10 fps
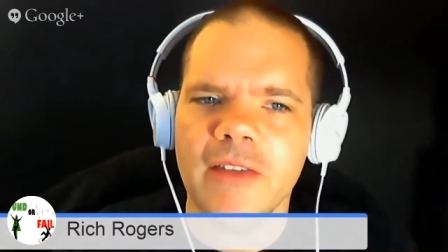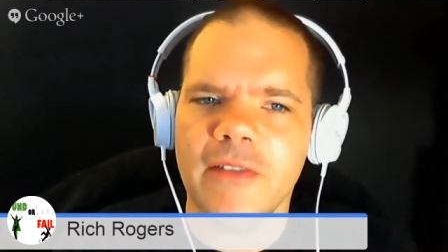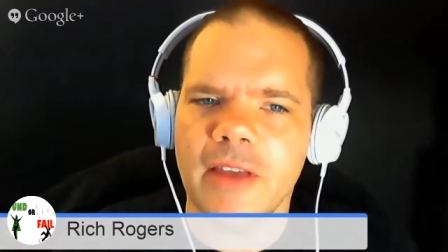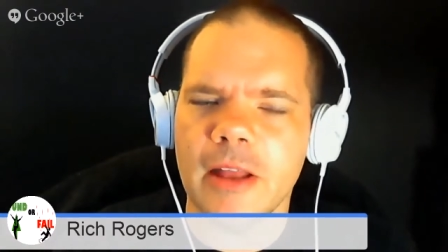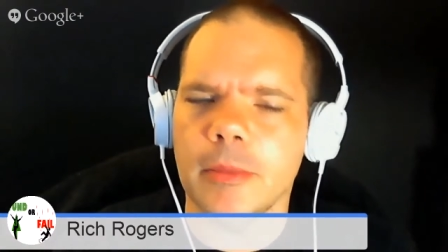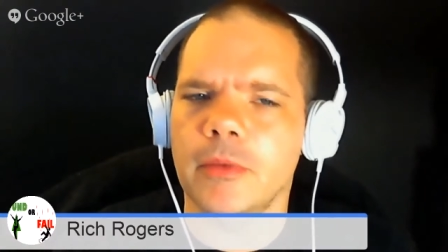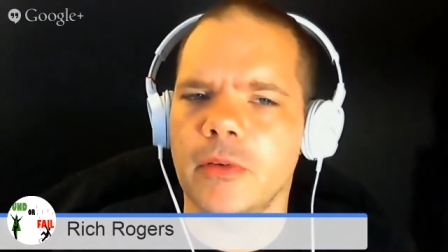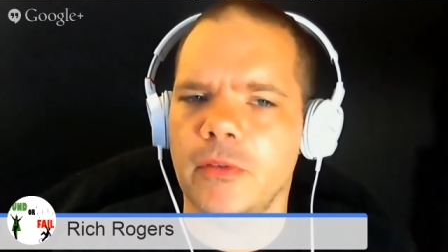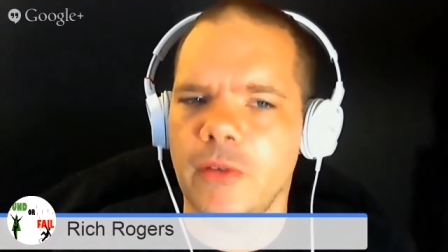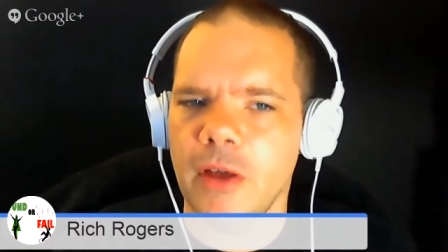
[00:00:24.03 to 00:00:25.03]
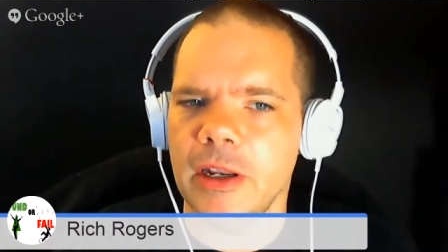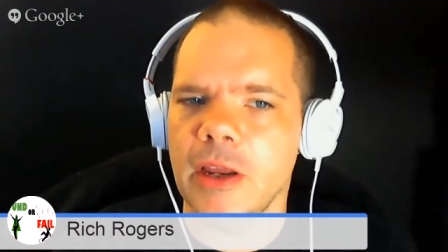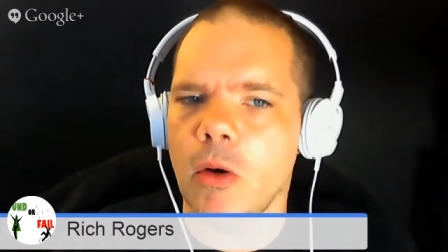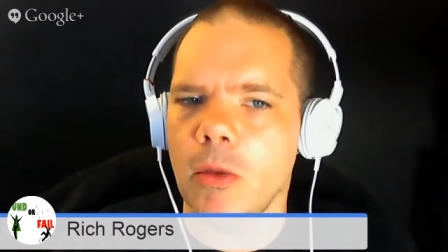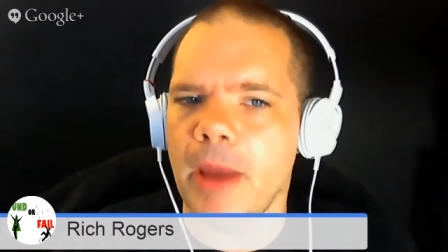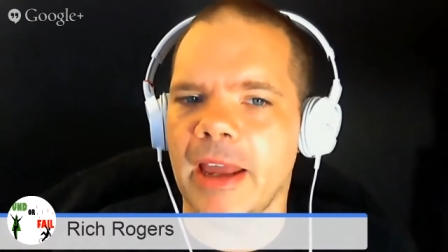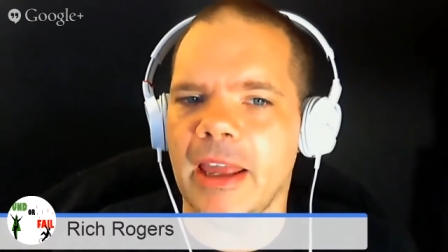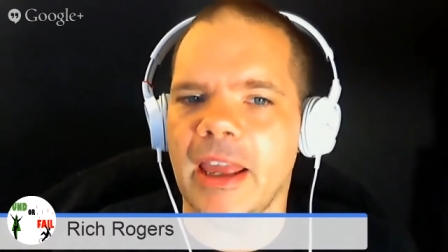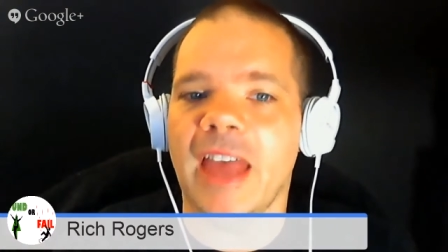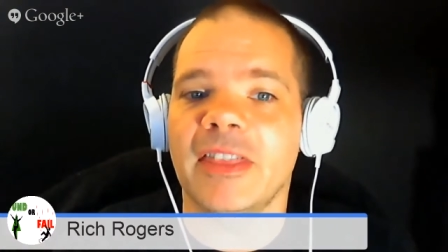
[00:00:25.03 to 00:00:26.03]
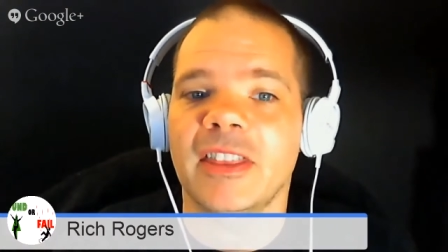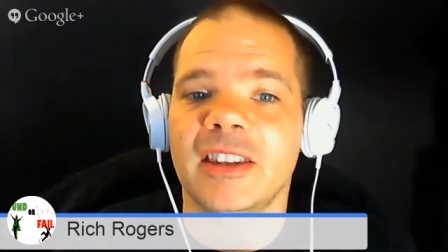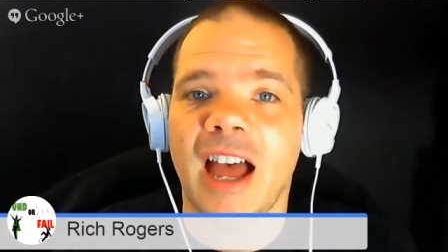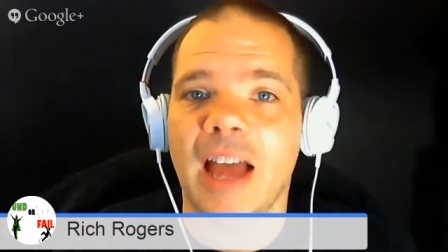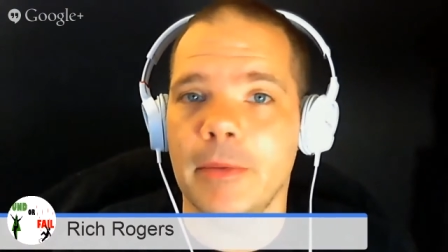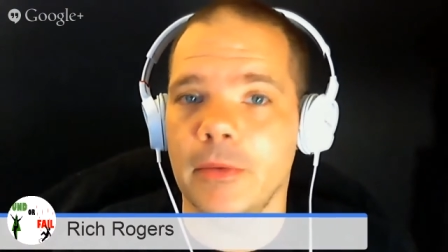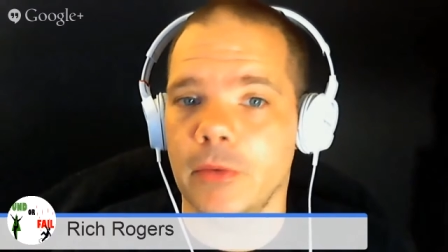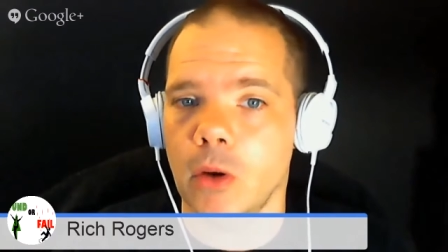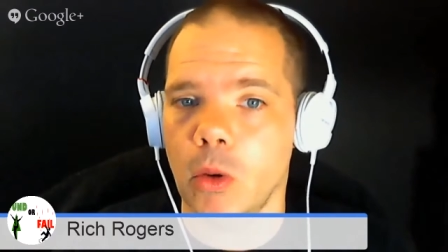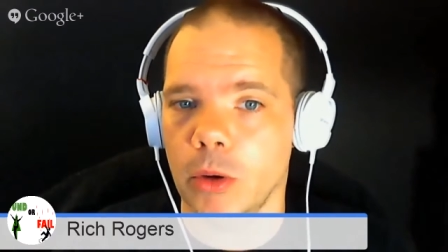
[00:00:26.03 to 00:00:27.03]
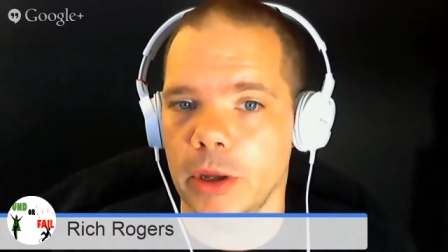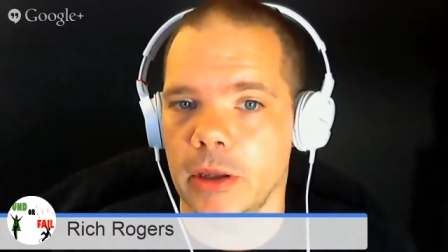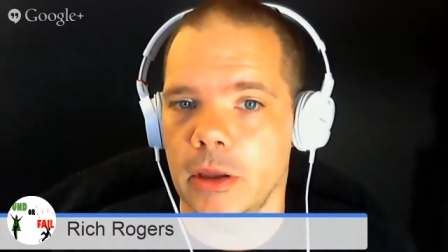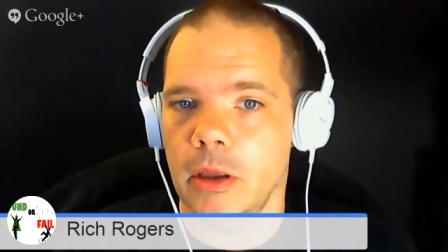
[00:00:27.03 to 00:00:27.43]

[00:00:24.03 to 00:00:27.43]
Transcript: available for funding or backing at the time of recording.